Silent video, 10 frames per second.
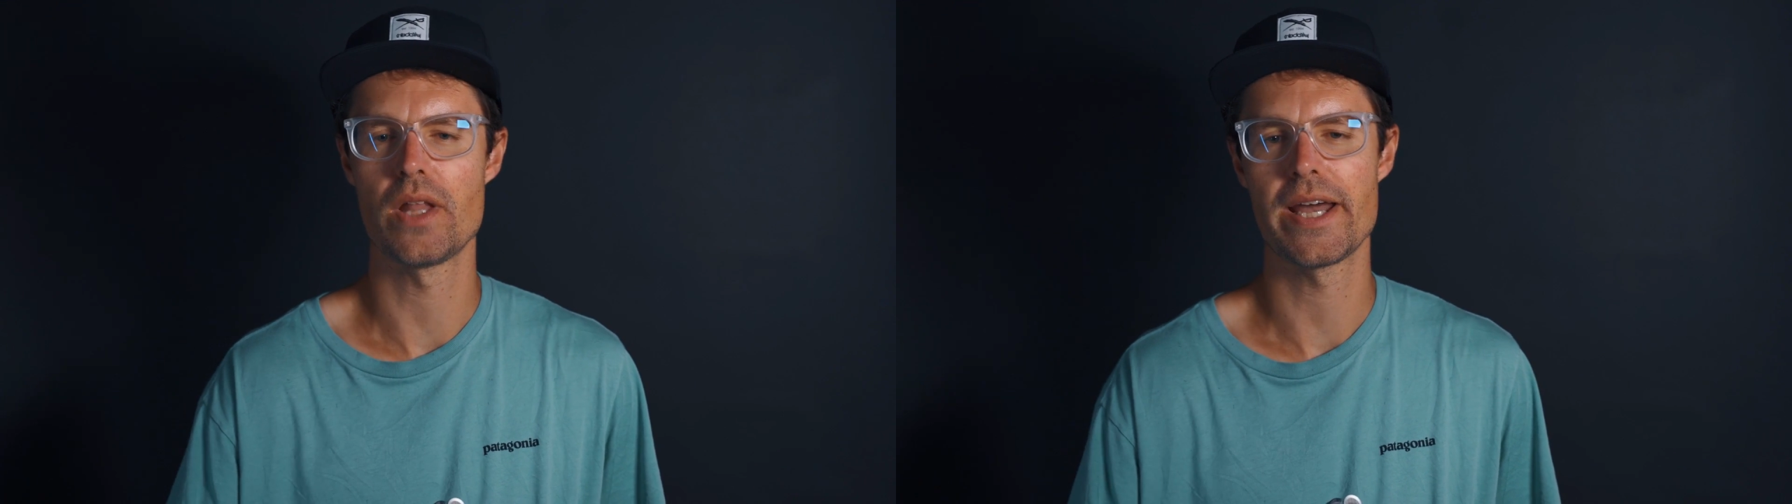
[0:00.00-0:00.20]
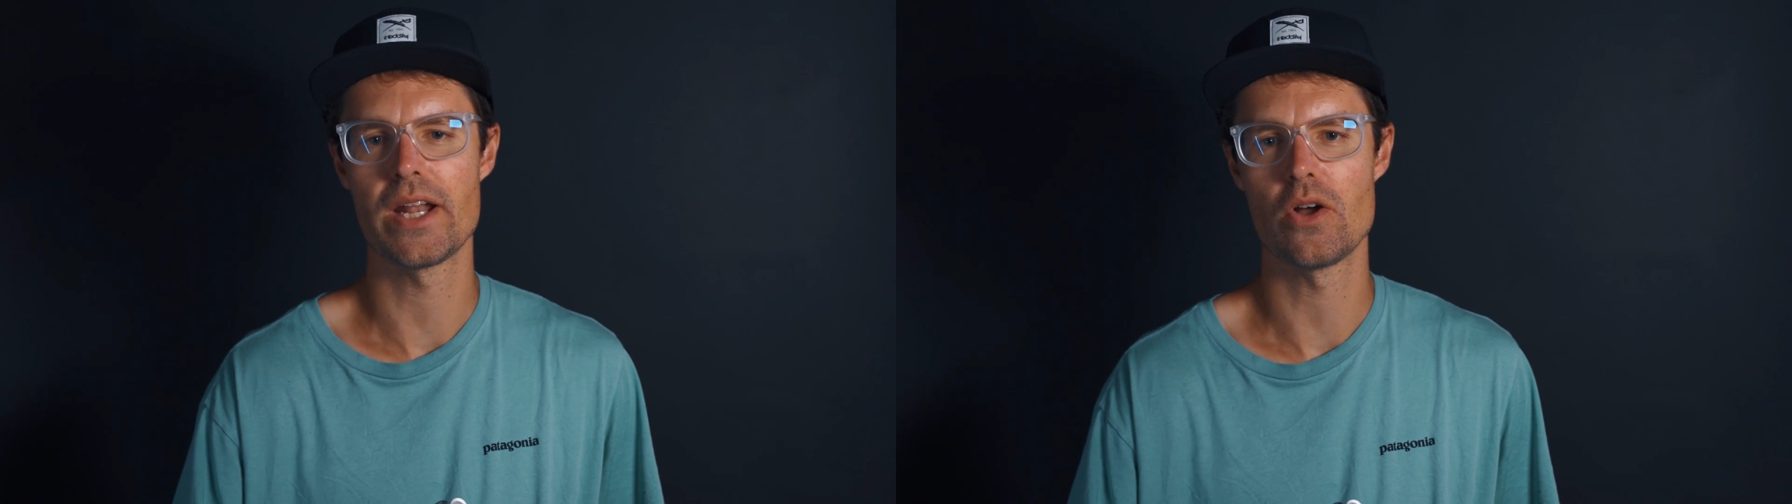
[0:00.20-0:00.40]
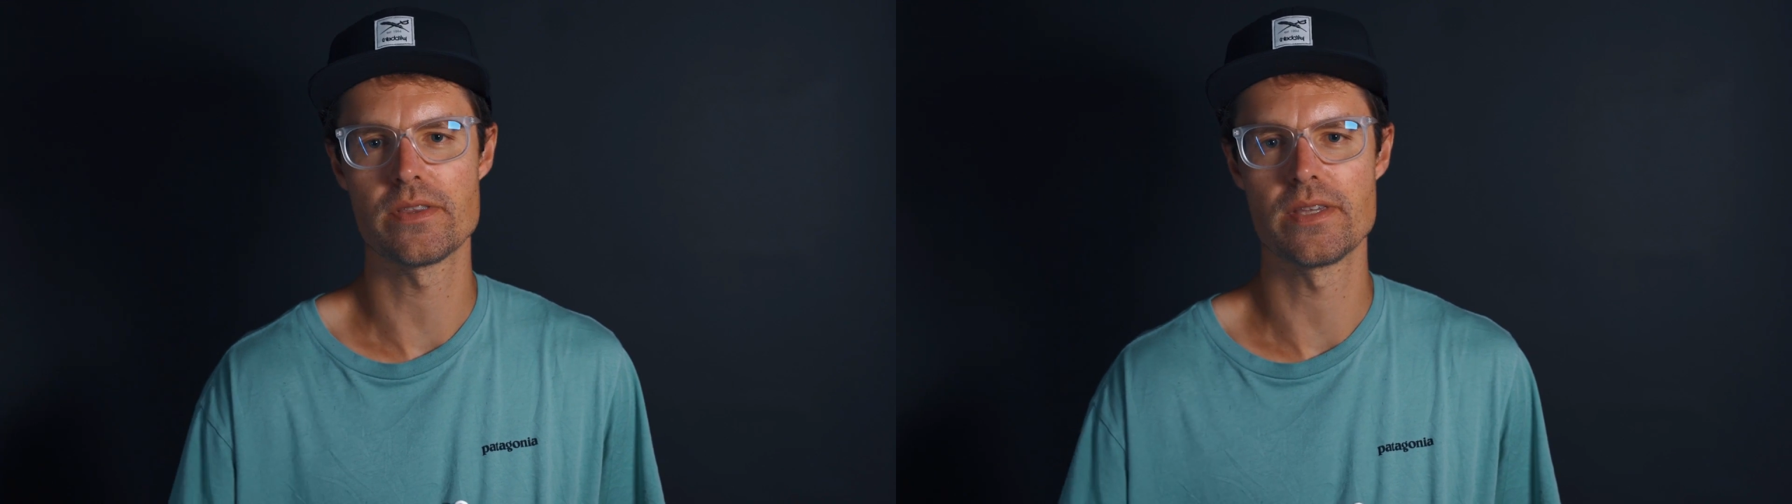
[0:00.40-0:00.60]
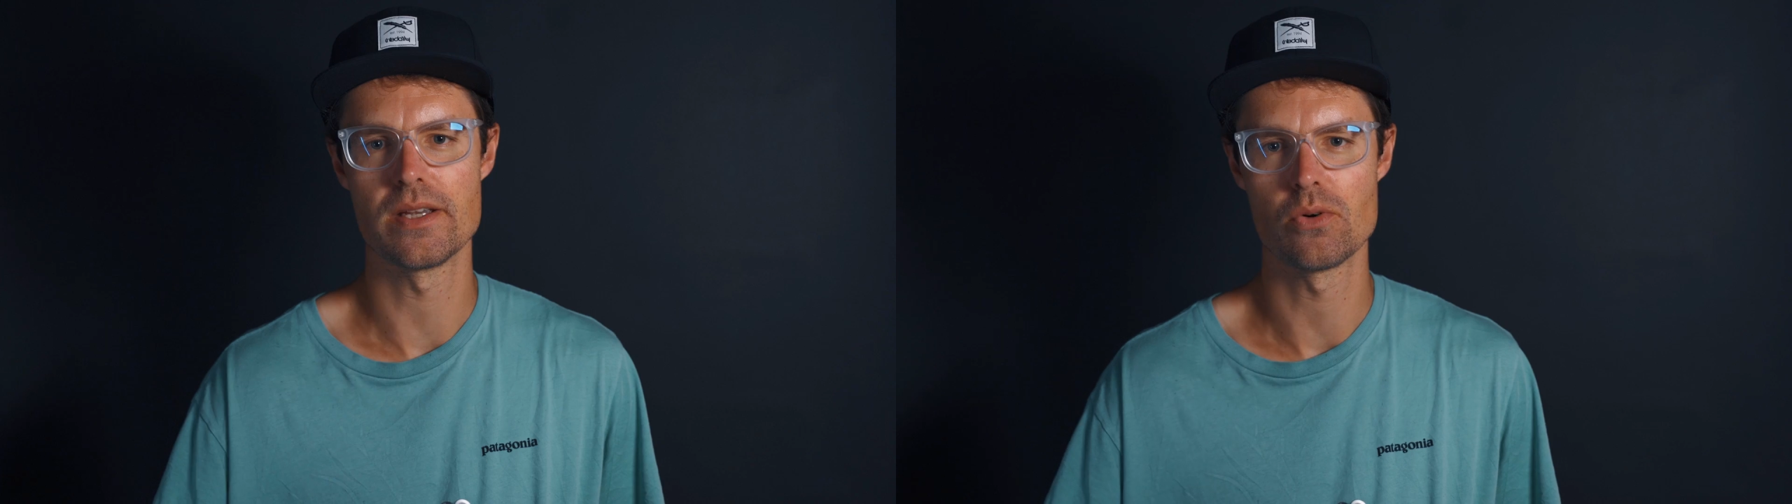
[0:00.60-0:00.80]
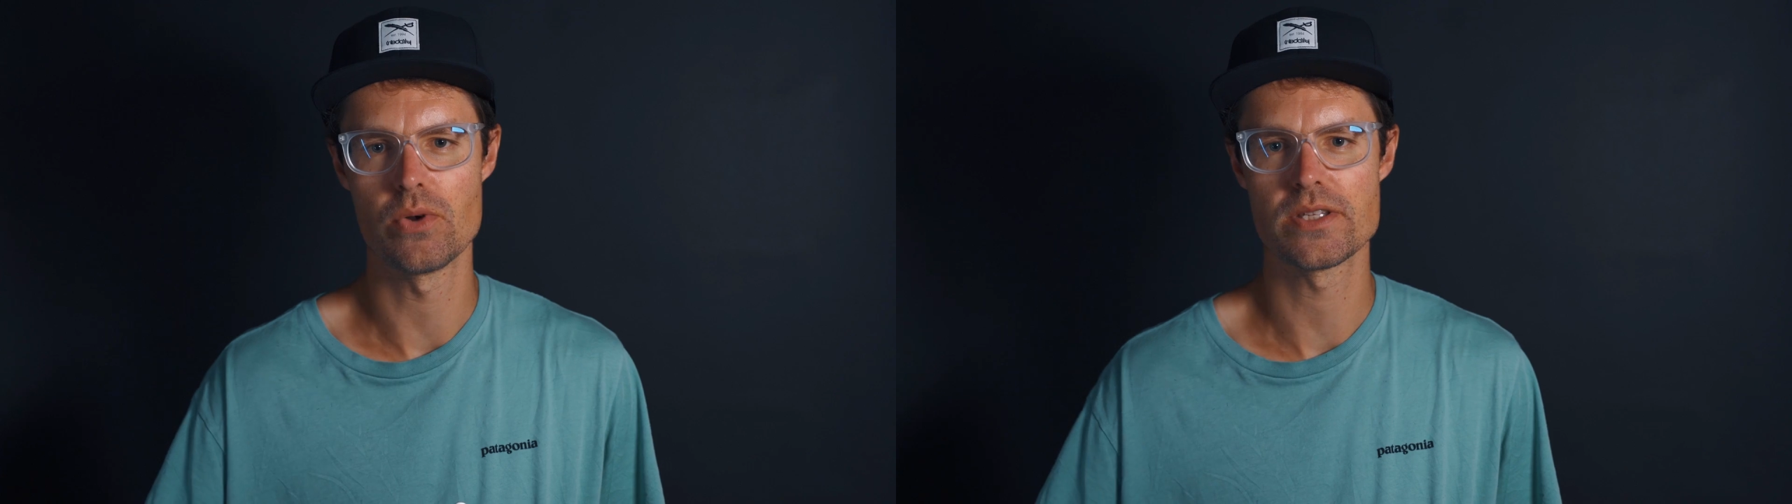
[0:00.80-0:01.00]
light out
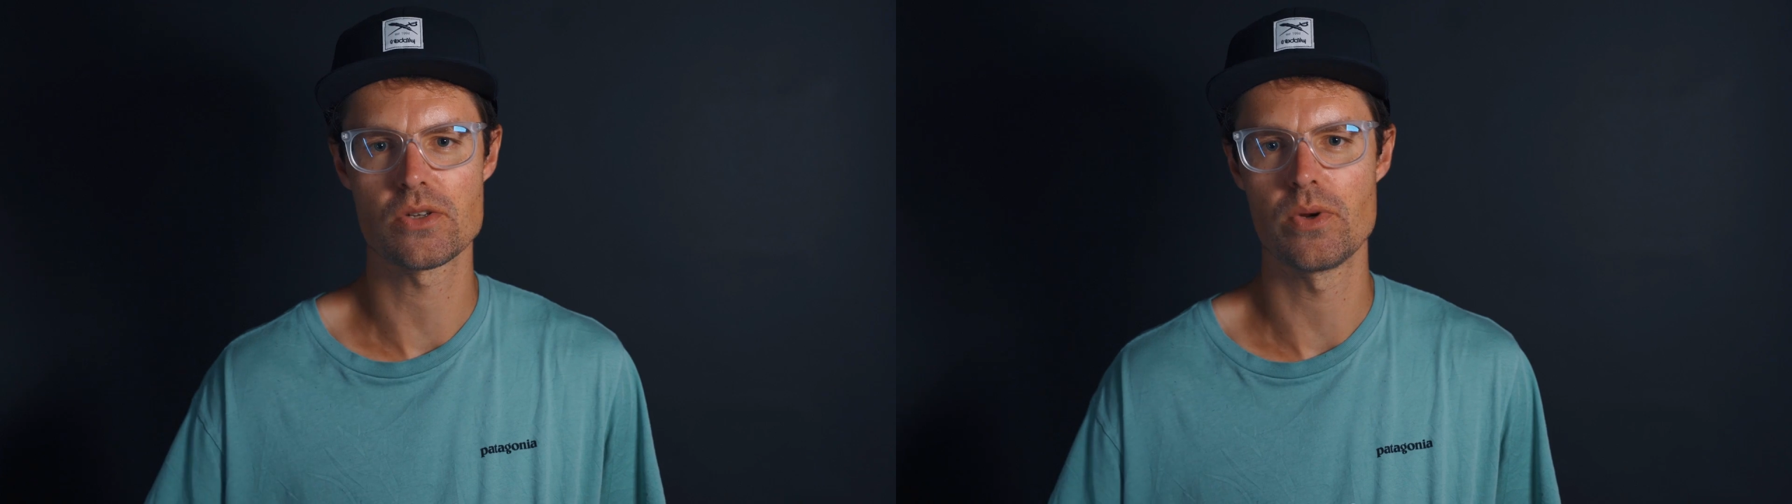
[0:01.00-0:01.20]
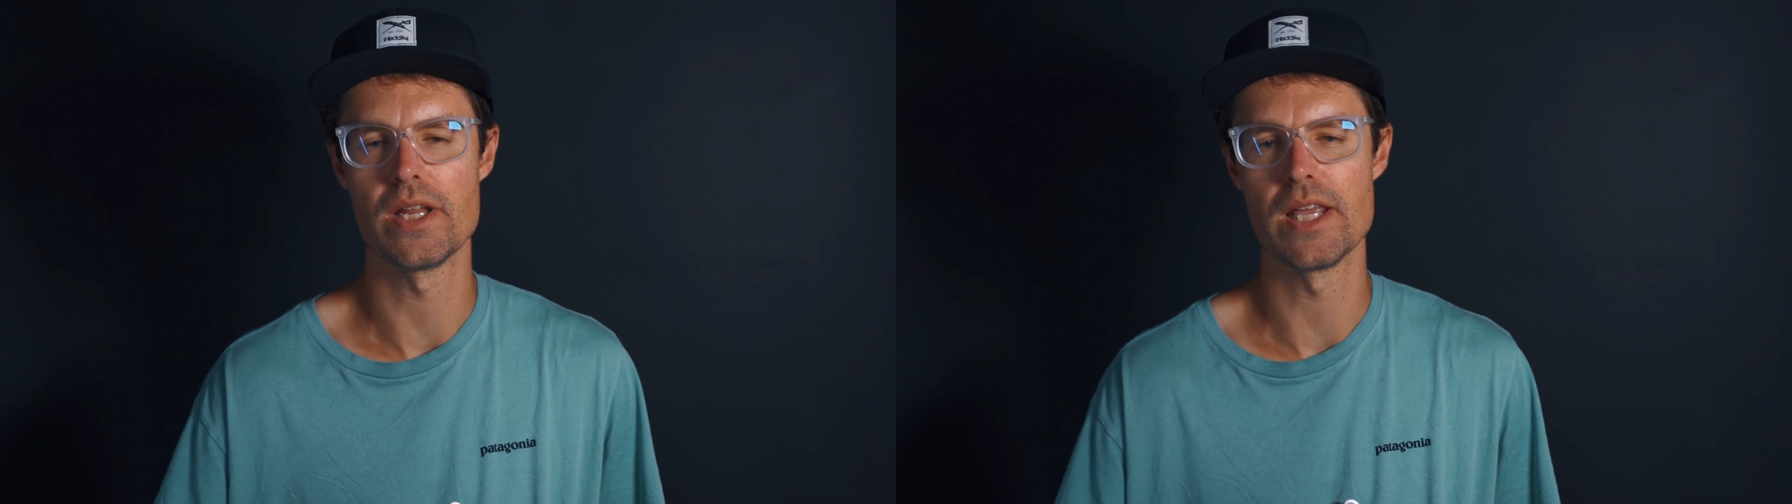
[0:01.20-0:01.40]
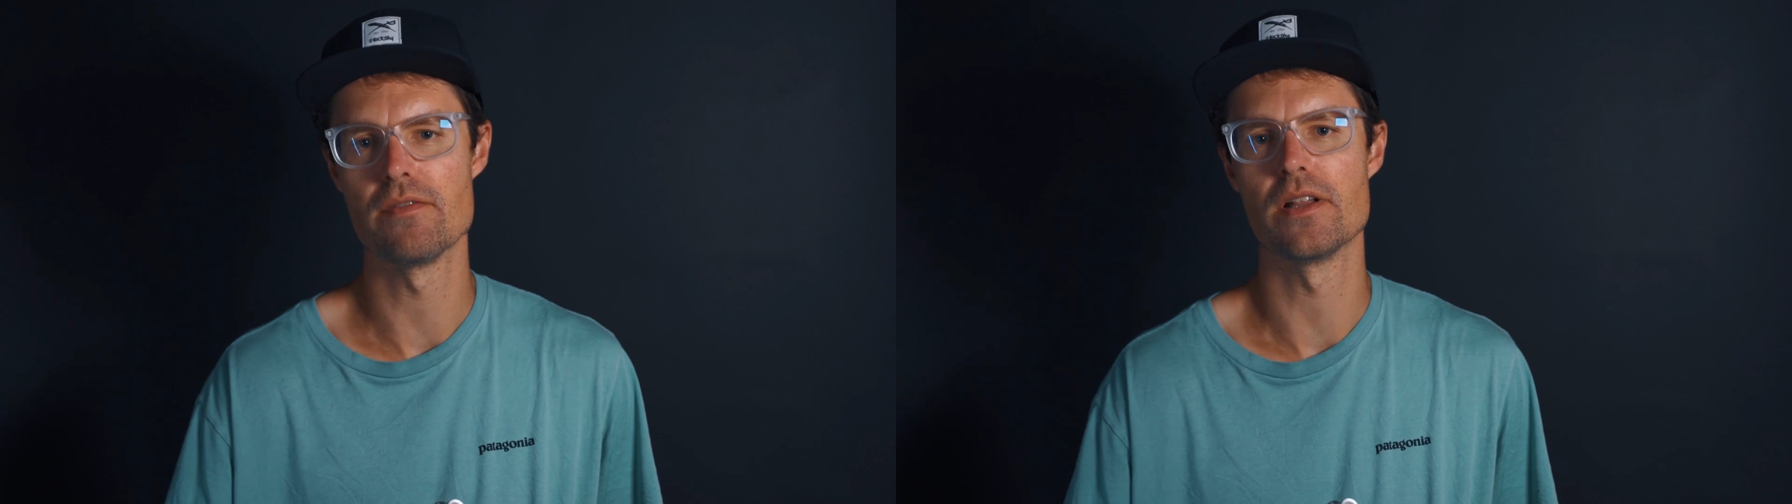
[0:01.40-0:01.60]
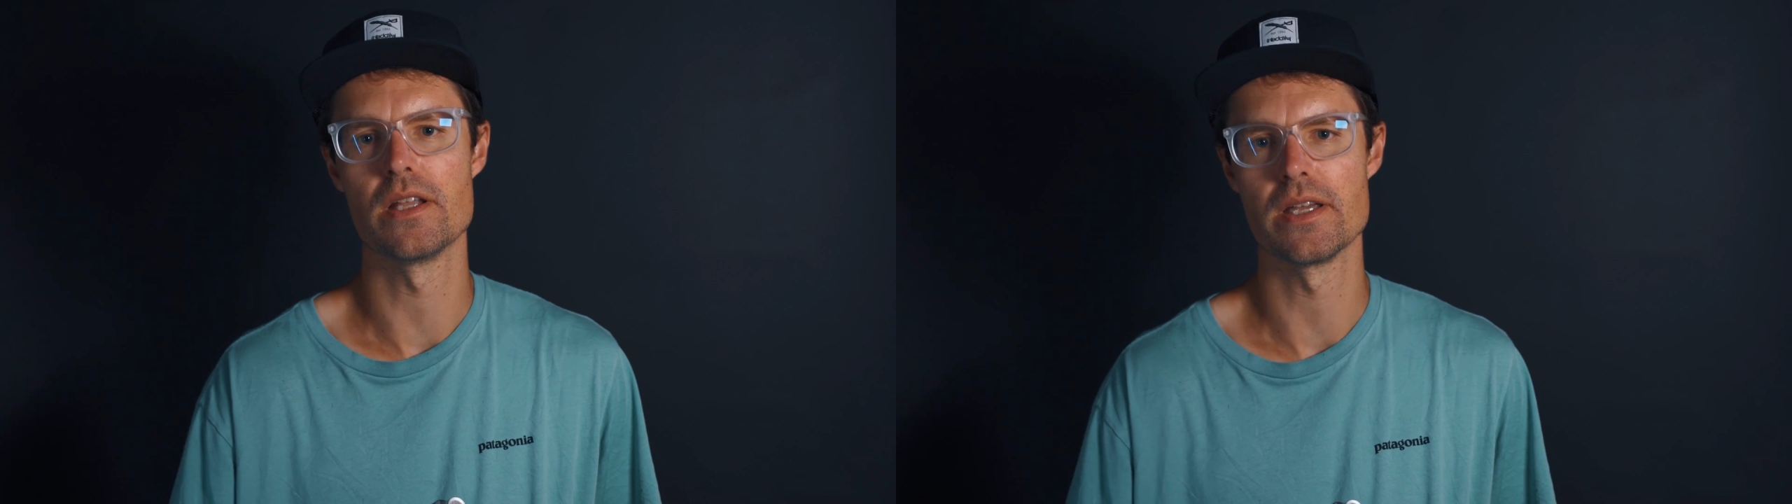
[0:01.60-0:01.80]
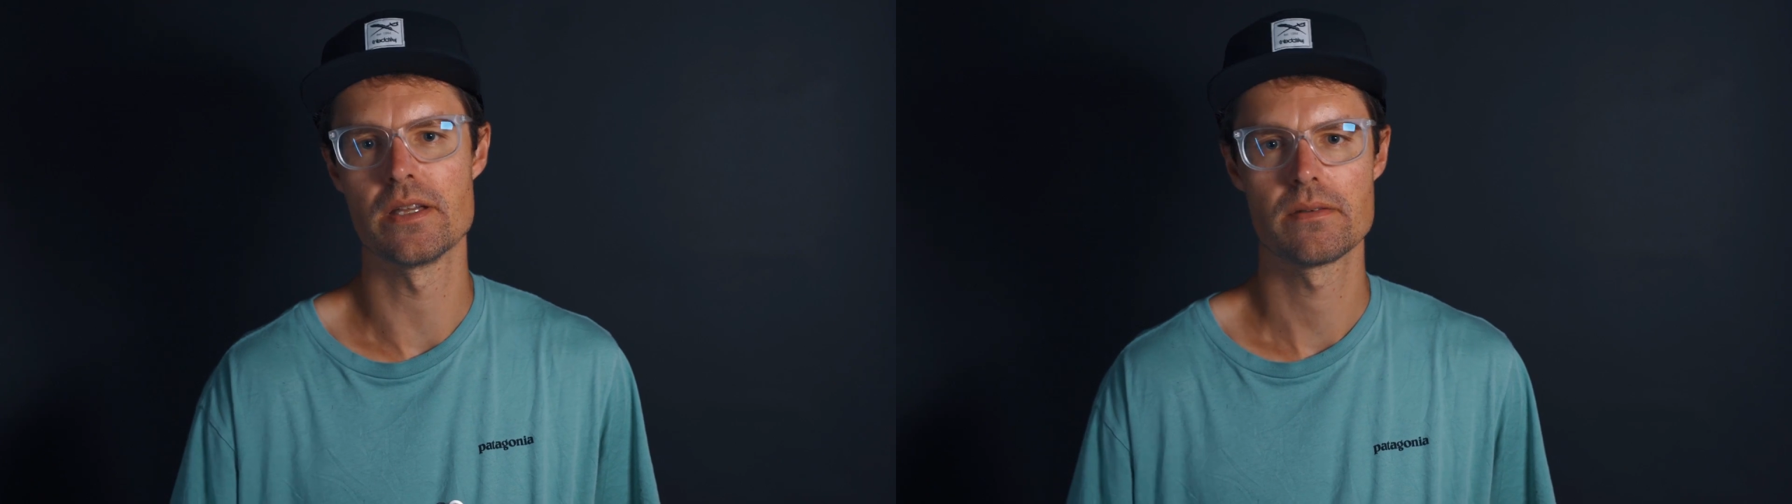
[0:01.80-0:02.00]
the green screen
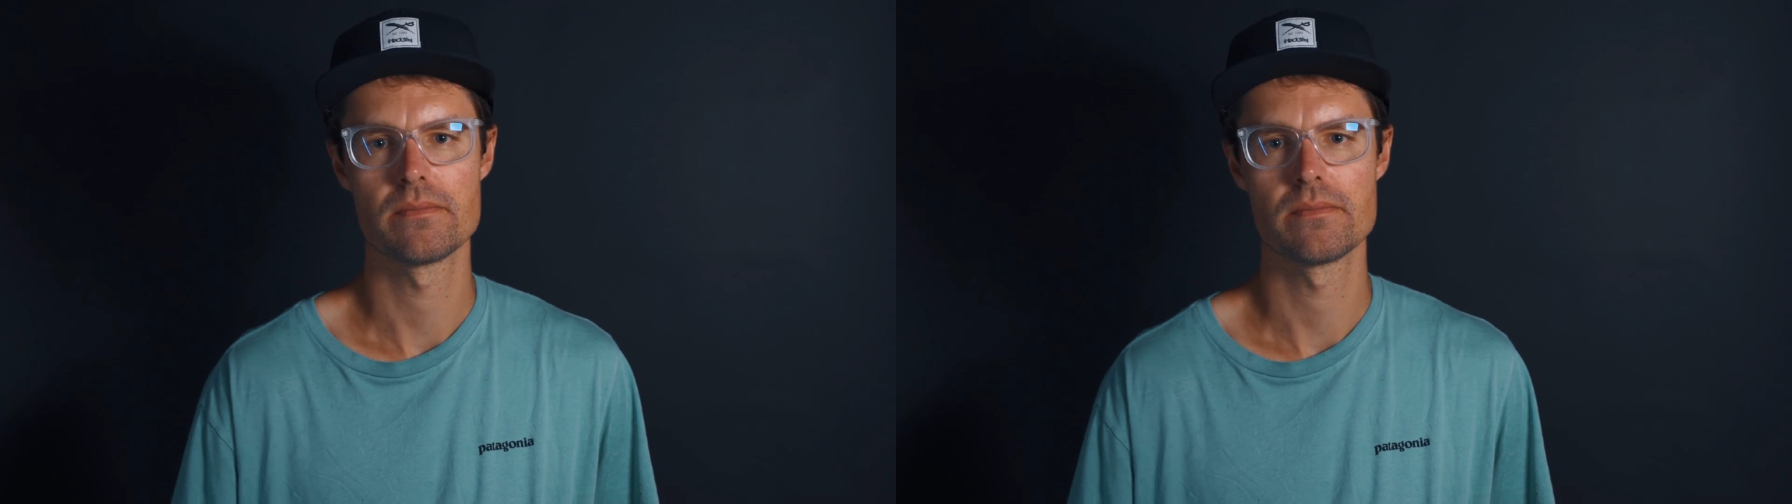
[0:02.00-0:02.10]
evenly.